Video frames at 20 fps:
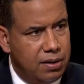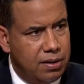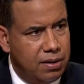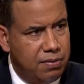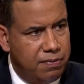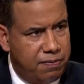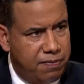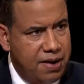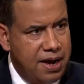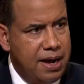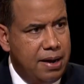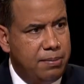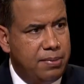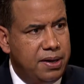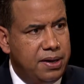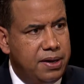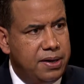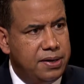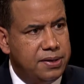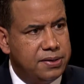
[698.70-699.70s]
the
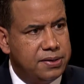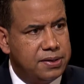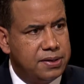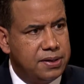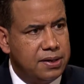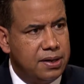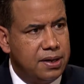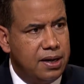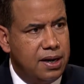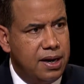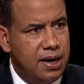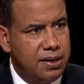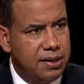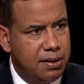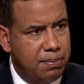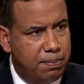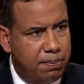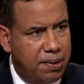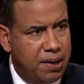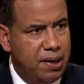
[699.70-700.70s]
families and
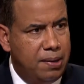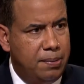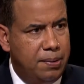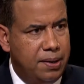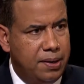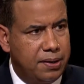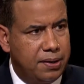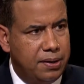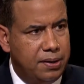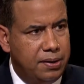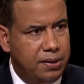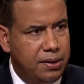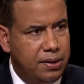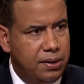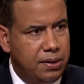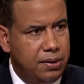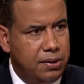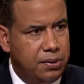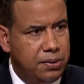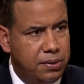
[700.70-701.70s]
the public
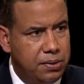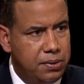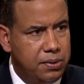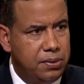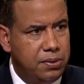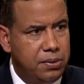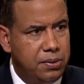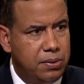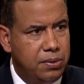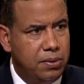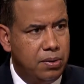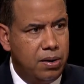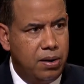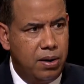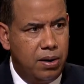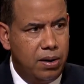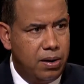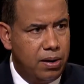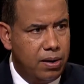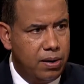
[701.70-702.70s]
who
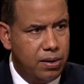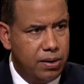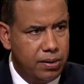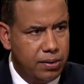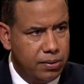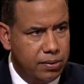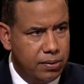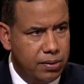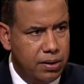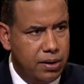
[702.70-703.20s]
are